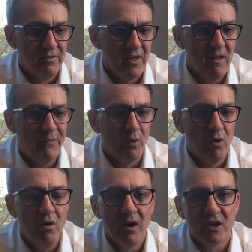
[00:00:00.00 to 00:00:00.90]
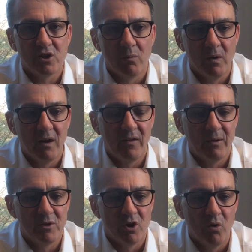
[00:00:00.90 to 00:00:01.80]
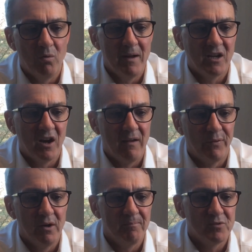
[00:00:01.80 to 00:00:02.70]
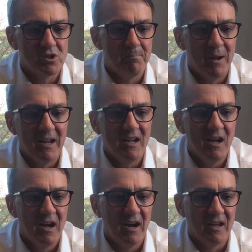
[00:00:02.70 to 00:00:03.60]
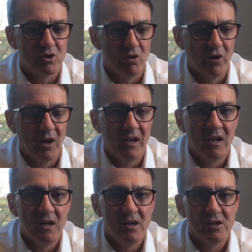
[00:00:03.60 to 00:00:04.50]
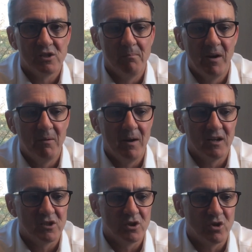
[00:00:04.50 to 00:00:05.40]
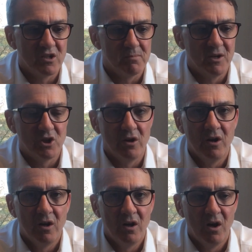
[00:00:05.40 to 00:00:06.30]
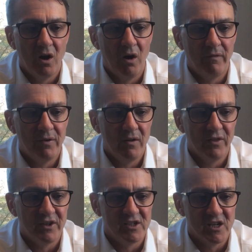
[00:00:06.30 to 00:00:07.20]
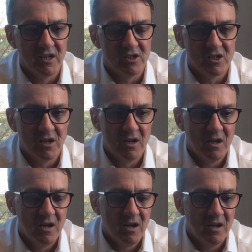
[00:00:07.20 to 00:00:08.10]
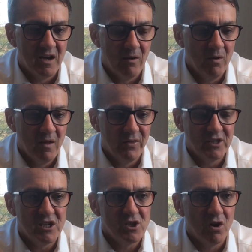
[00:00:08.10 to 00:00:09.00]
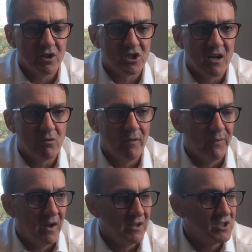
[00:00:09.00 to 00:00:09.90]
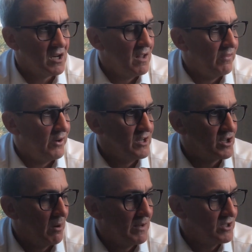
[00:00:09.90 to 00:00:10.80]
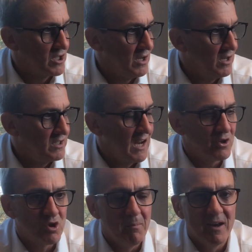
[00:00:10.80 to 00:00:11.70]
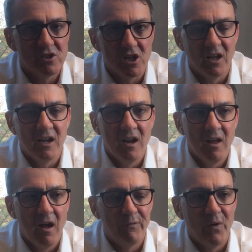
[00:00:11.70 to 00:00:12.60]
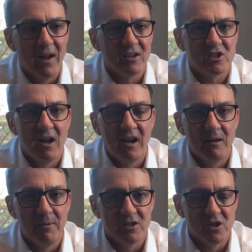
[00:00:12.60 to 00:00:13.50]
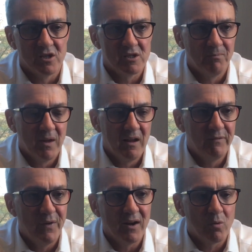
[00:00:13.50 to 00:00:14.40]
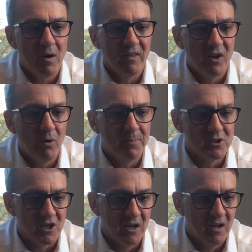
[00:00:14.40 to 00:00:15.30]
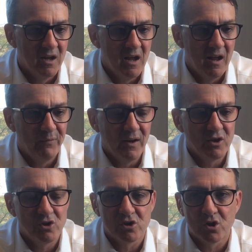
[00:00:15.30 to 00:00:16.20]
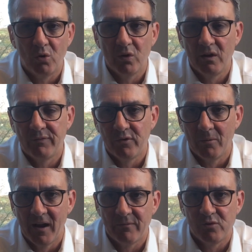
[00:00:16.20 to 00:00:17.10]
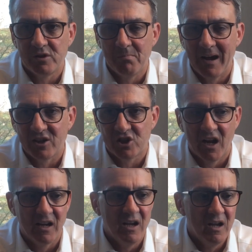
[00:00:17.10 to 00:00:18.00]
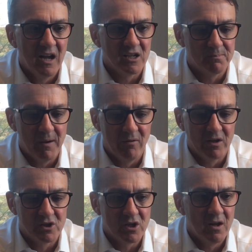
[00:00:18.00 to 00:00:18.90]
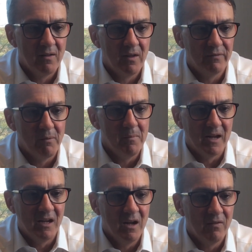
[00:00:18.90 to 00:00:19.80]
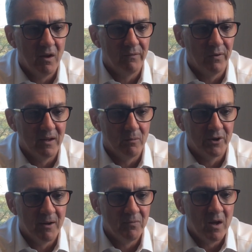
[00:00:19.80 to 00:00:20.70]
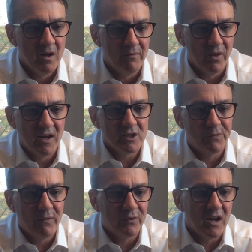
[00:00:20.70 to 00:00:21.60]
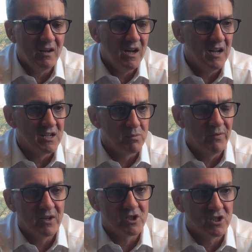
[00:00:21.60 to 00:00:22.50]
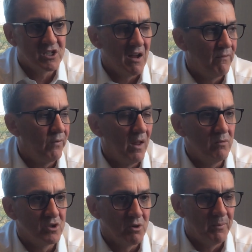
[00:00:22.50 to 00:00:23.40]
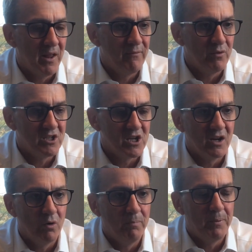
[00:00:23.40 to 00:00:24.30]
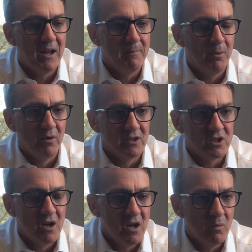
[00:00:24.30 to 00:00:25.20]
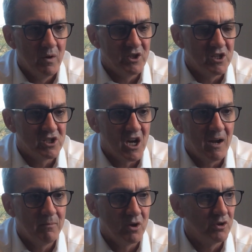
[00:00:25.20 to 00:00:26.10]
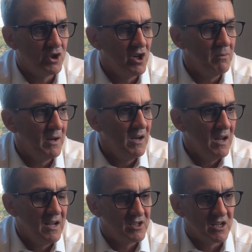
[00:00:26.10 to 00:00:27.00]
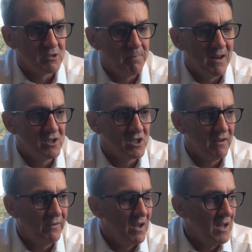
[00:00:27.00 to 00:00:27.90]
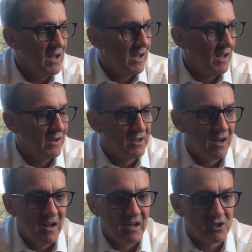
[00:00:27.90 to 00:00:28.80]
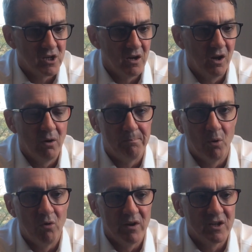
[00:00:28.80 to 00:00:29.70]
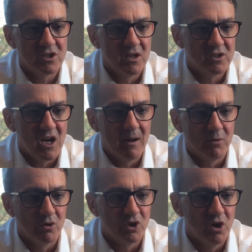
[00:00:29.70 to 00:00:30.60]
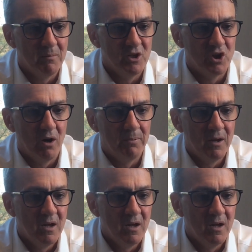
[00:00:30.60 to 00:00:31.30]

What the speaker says: Therefore, I think we should all make an effort to pay electronically to minimise the transmission of the disease. Now, this is not a sacrifice that is going to detrimentally affect any business. In fact, quite the opposite. If I can just talk you through an average match day experience for me at Fleetwood. For the last 15 years, we've had to set floats up at every single pay point, which is time consuming, it's expensive, and it's a laborious, time consuming job.